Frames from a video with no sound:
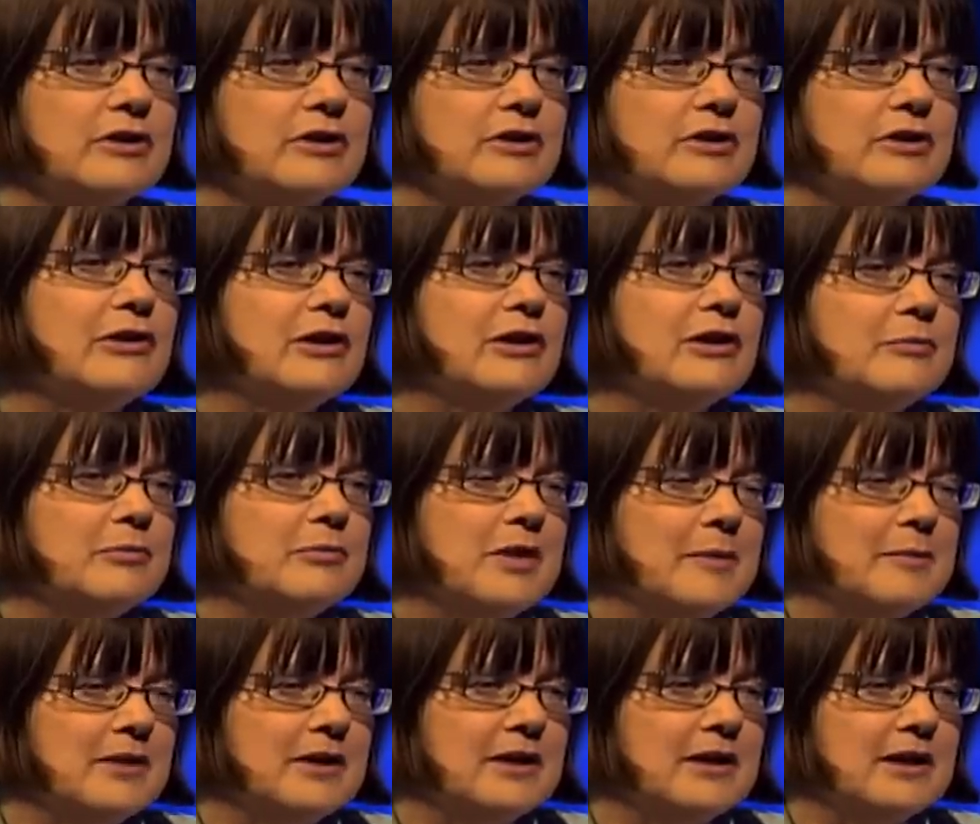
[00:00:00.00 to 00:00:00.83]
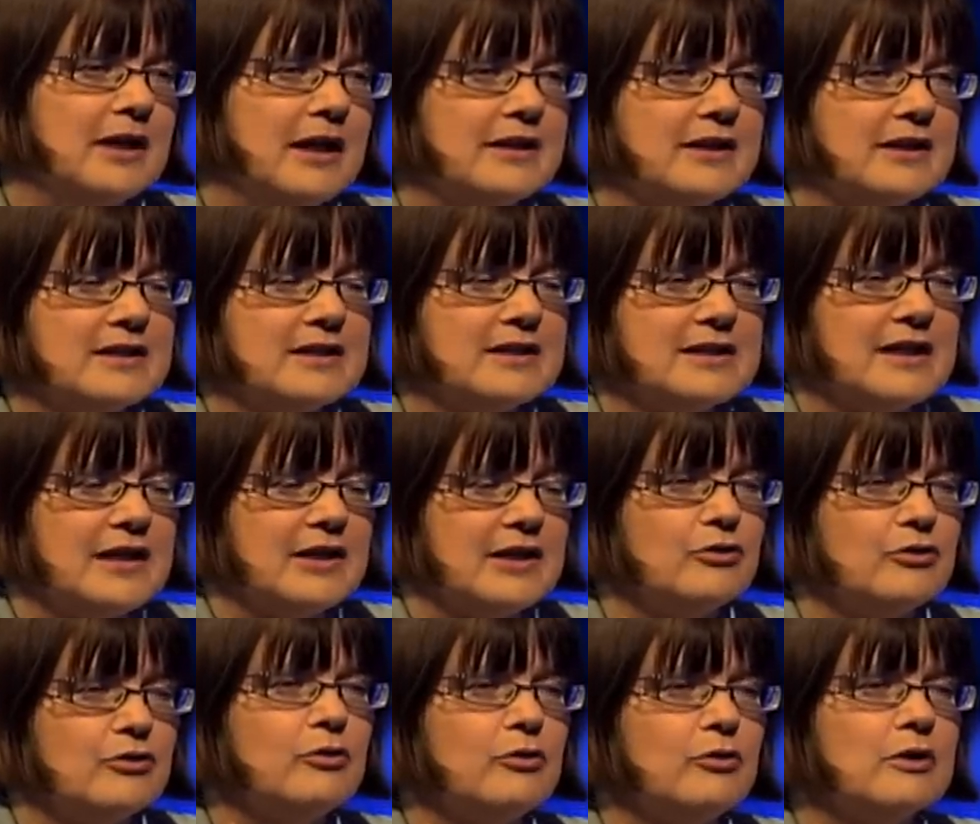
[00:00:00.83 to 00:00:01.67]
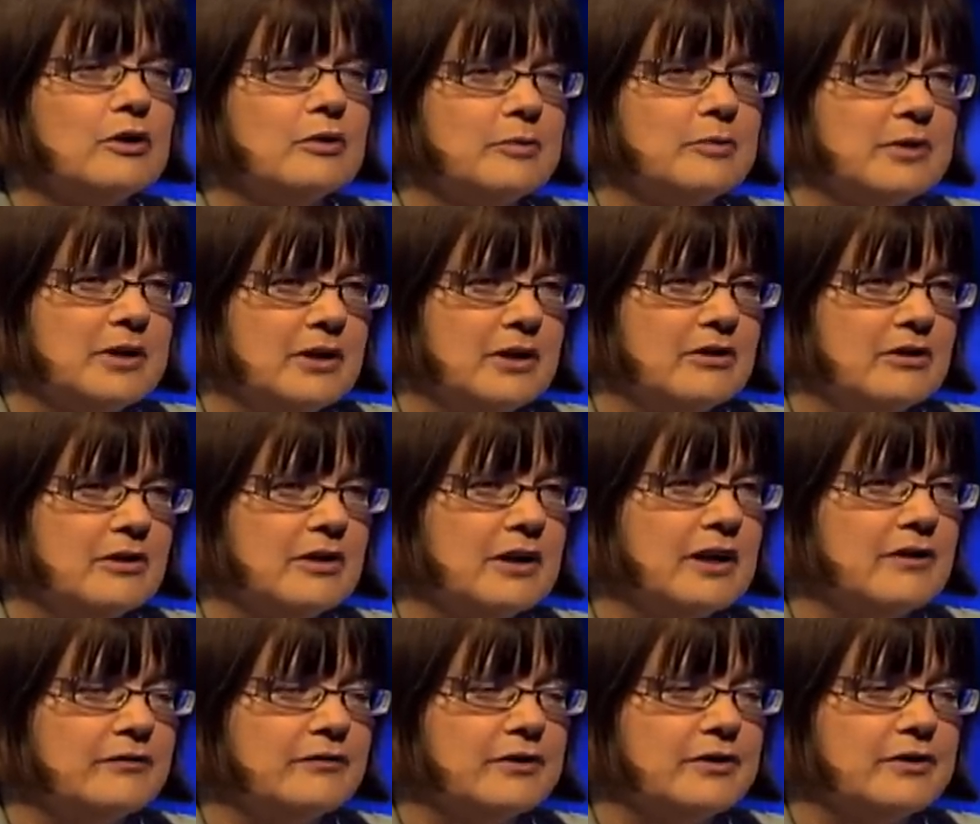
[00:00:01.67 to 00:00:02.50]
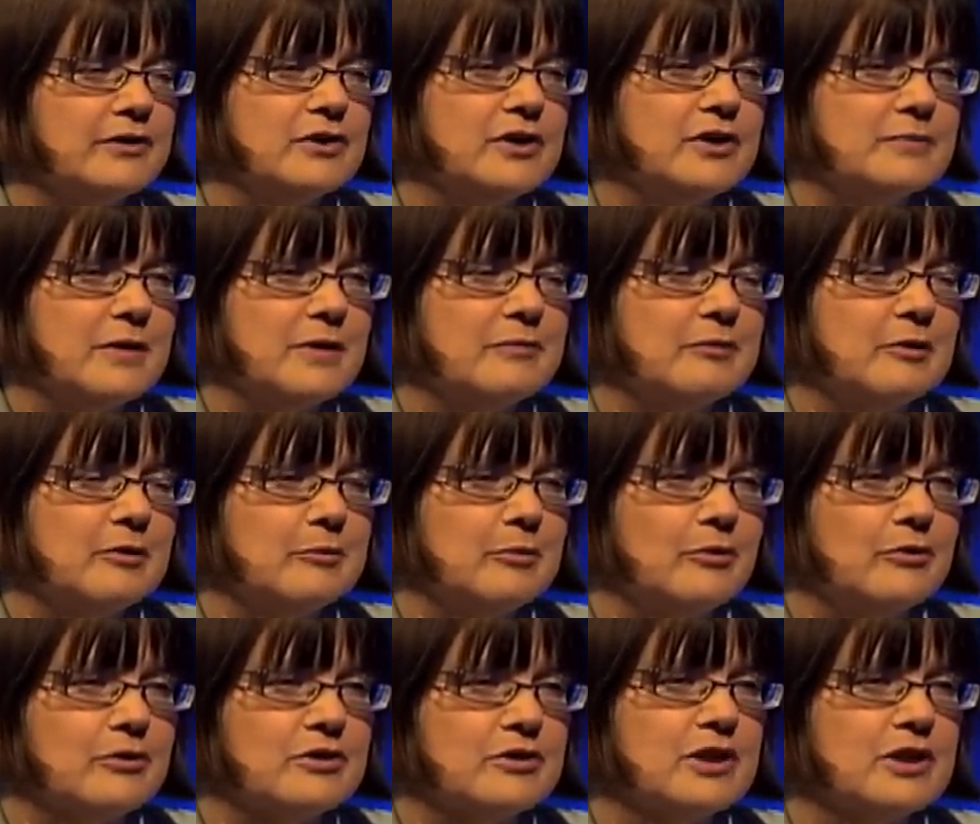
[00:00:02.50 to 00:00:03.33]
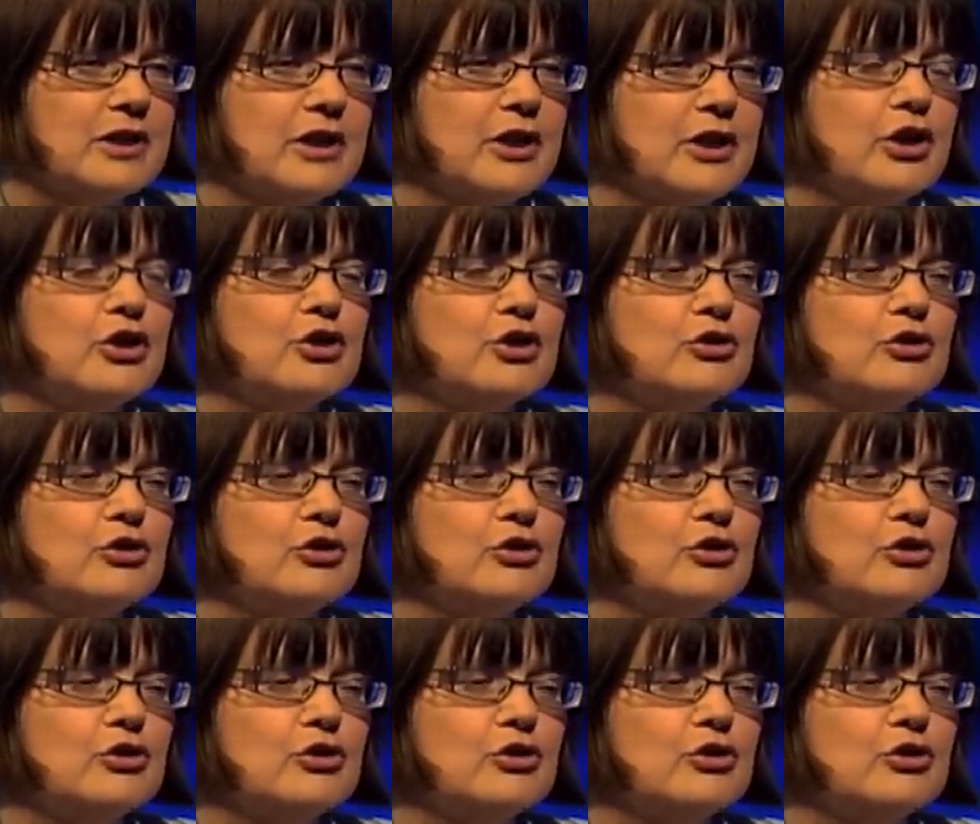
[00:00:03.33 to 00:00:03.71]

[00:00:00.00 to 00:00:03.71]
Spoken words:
including people like this lady who had appeared, again from the newspaper reports,